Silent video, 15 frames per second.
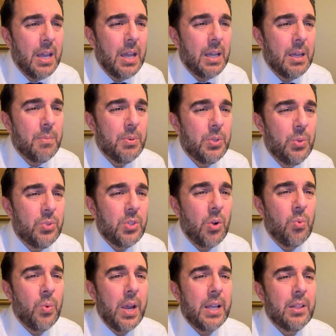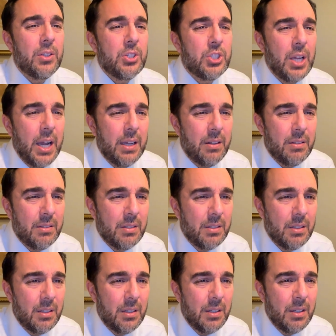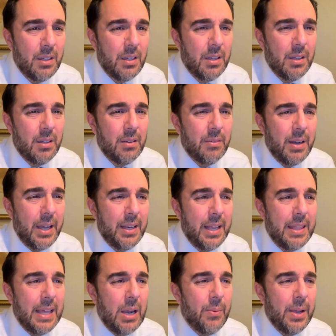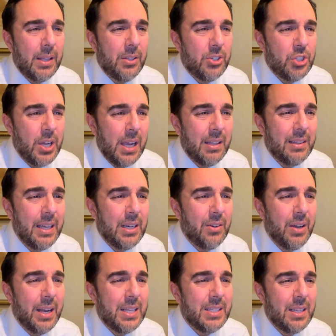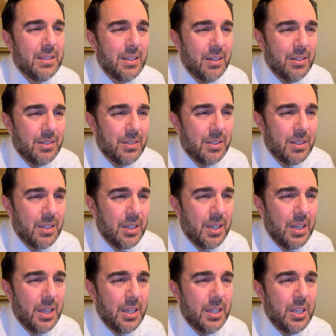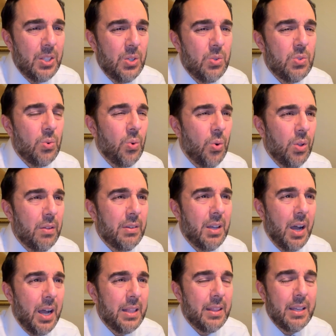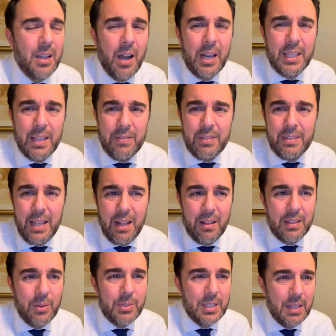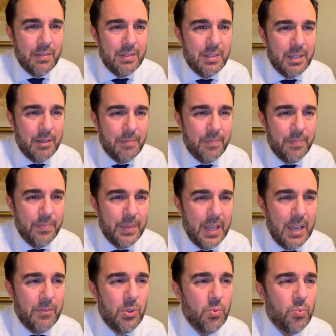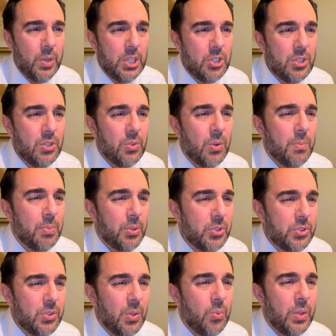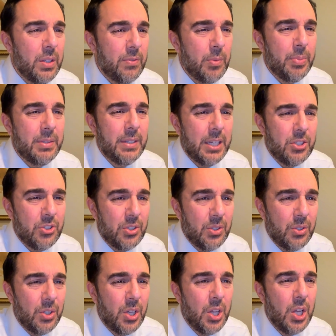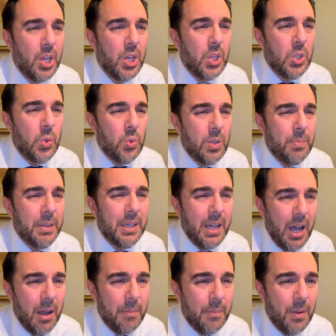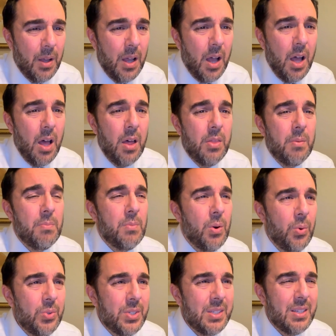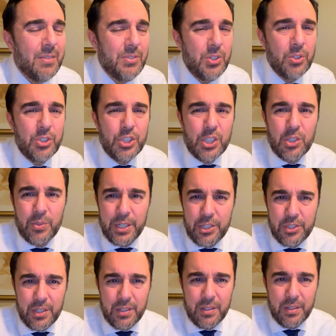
can produce a regular child, right? And that regular child later on as an adult can use all God, God given talent that was given to him. And if you reach into your own personal wonderful potential, you can become the Moses of your generation.